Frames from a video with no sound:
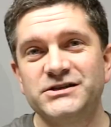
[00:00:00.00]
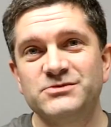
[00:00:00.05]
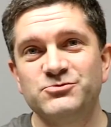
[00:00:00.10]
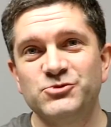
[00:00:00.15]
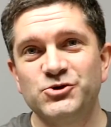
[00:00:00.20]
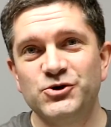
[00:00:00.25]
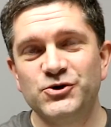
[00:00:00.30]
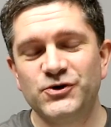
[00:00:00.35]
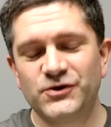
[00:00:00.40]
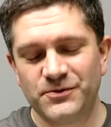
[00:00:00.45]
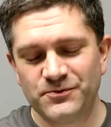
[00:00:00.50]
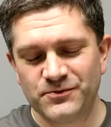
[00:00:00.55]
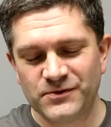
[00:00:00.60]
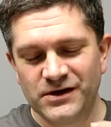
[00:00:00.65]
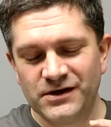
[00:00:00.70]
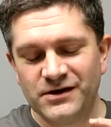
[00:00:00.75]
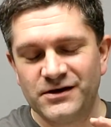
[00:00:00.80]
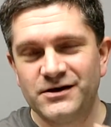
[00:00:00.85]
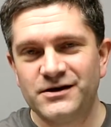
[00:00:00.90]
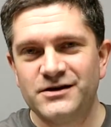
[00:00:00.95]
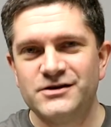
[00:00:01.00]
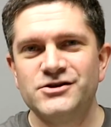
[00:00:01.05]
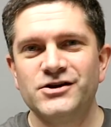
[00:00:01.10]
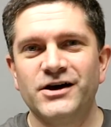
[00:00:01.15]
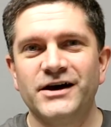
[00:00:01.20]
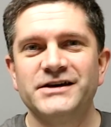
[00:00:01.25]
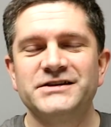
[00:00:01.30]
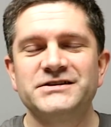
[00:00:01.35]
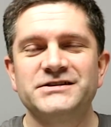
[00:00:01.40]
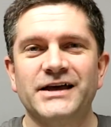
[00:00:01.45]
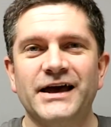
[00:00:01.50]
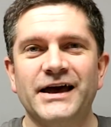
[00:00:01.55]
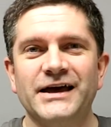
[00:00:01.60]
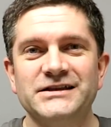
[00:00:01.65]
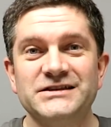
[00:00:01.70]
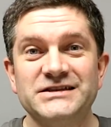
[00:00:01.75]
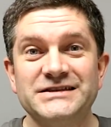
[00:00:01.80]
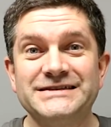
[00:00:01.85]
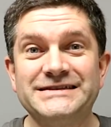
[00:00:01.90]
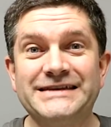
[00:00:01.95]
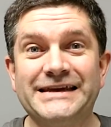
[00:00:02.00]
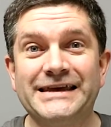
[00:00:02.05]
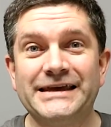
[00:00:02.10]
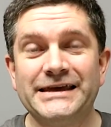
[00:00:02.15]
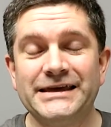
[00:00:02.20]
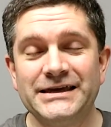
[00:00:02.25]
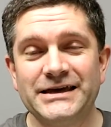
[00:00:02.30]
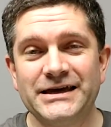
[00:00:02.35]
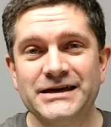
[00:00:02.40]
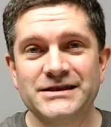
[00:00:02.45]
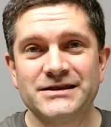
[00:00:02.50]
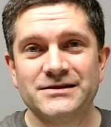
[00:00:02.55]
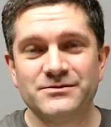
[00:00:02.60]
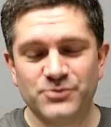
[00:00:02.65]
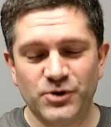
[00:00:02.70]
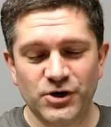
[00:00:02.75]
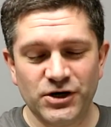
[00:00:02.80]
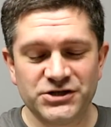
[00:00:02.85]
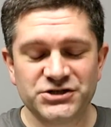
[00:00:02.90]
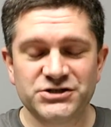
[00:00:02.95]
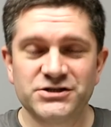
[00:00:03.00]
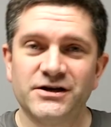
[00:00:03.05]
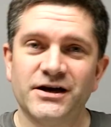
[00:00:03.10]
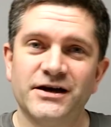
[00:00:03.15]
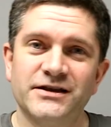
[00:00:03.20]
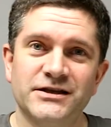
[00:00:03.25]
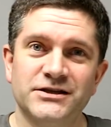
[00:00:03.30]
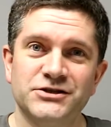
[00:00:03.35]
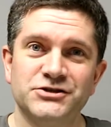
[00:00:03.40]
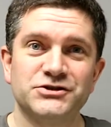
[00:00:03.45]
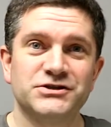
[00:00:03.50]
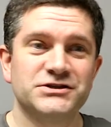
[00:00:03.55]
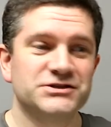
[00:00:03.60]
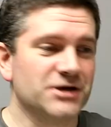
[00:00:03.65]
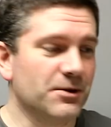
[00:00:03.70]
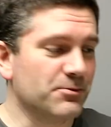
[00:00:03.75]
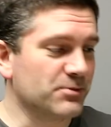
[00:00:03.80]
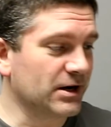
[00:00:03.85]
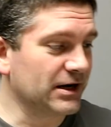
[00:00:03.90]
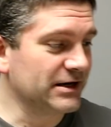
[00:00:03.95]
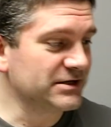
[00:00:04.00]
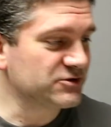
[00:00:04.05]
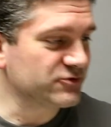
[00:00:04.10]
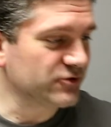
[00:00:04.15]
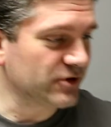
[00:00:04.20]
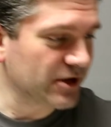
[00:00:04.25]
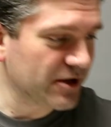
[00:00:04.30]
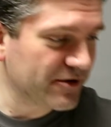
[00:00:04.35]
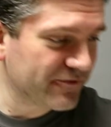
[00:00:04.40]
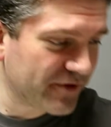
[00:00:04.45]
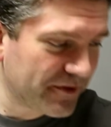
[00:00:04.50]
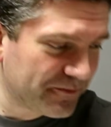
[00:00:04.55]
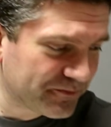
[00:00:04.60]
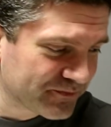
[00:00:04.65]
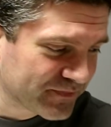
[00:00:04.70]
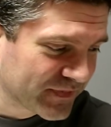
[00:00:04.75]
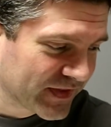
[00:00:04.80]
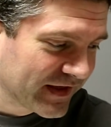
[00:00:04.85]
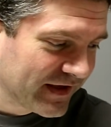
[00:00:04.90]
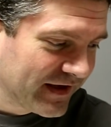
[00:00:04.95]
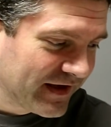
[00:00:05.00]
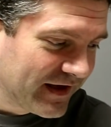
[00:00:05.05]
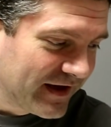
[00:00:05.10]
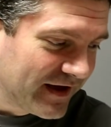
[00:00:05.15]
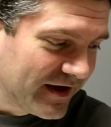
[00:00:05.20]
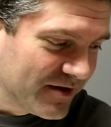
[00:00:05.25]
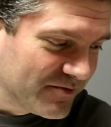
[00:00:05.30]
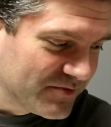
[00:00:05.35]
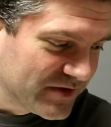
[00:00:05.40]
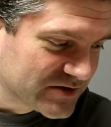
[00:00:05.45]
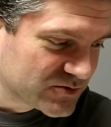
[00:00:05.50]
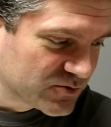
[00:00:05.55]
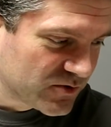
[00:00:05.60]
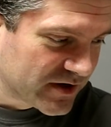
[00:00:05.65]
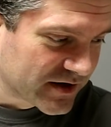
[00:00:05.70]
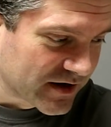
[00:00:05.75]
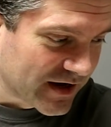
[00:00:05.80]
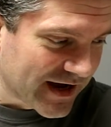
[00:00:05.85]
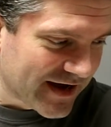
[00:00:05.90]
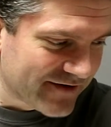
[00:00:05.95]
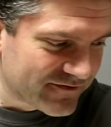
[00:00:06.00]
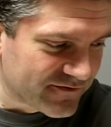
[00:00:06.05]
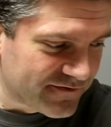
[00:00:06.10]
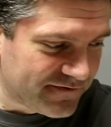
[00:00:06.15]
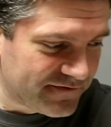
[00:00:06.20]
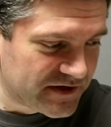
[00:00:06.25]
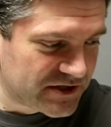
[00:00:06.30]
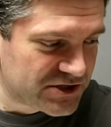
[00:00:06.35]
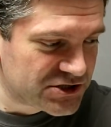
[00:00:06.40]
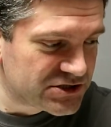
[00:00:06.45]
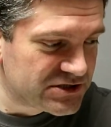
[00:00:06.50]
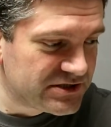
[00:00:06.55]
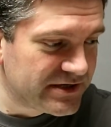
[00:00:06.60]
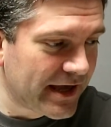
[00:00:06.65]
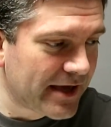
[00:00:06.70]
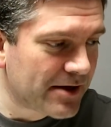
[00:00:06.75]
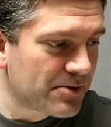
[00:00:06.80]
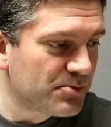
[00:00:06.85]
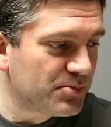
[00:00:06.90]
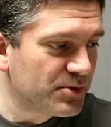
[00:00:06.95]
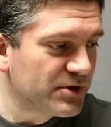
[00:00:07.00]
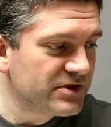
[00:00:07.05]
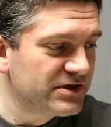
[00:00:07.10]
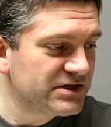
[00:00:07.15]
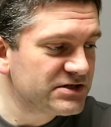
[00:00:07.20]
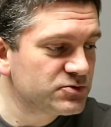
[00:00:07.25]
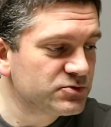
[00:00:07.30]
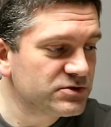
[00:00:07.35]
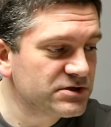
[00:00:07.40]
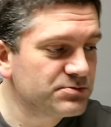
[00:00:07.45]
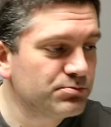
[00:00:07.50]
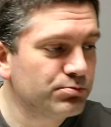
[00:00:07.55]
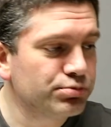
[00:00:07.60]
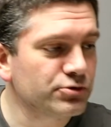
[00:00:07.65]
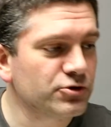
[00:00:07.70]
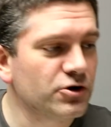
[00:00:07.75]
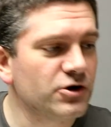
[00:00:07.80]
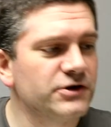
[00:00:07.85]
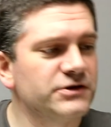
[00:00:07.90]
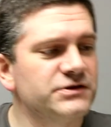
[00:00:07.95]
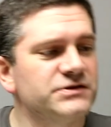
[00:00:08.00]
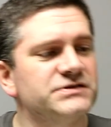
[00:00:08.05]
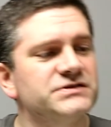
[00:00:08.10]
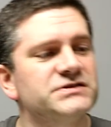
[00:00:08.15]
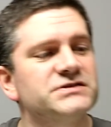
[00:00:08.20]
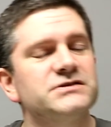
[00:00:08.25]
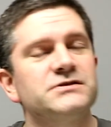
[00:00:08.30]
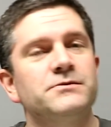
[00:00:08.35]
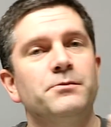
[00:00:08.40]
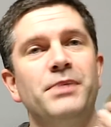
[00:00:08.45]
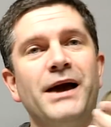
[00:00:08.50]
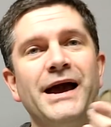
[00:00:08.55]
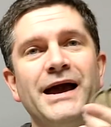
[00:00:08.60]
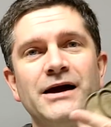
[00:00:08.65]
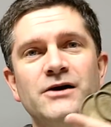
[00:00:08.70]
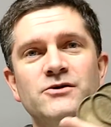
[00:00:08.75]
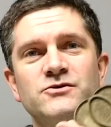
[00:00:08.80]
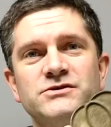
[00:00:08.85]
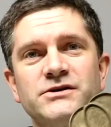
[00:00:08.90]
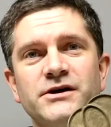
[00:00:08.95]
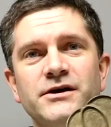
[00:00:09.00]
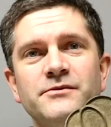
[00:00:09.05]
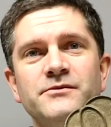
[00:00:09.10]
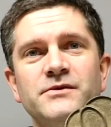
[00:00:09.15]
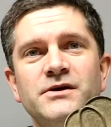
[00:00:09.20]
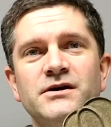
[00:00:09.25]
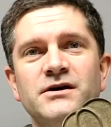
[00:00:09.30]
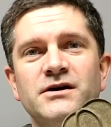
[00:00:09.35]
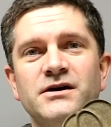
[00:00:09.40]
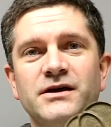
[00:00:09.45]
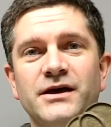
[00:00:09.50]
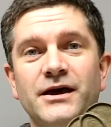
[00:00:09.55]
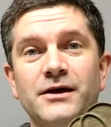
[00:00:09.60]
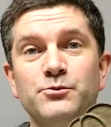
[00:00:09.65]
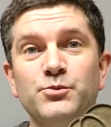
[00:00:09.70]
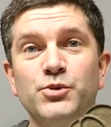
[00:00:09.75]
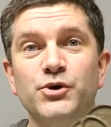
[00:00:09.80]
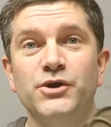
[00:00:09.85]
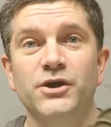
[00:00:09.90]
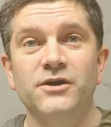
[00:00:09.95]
smooth nice and sticky in the polisher, and then you just dump glitter all over it. There's one I haven't finished yet, but this was bronze powder, again put